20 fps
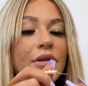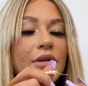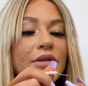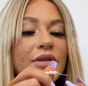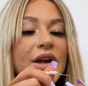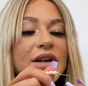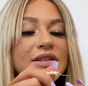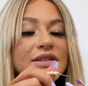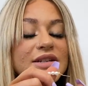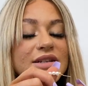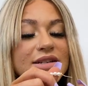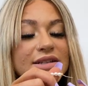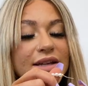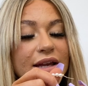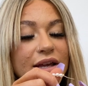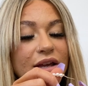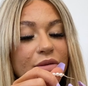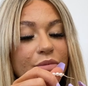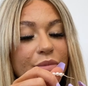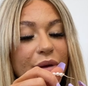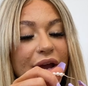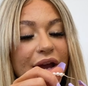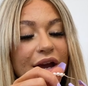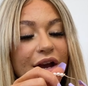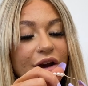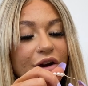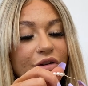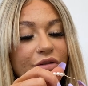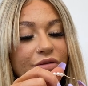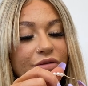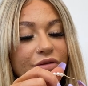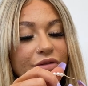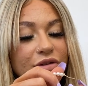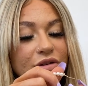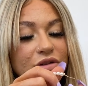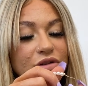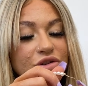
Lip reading: That's the second pair of